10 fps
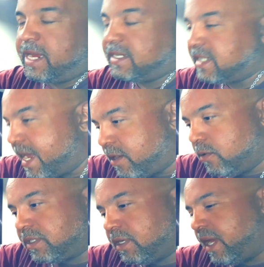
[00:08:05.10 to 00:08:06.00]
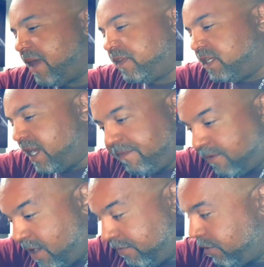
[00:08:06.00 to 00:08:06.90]
tank cycle, it's gonna have to take
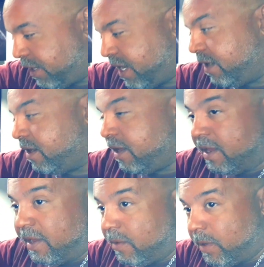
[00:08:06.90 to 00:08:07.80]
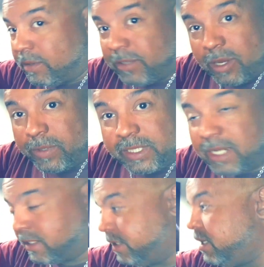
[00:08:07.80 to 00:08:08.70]
forever again. Well, no, it
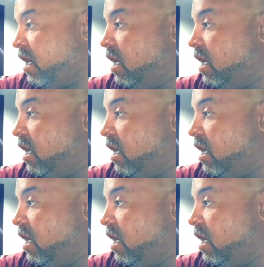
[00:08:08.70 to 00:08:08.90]
doesn't.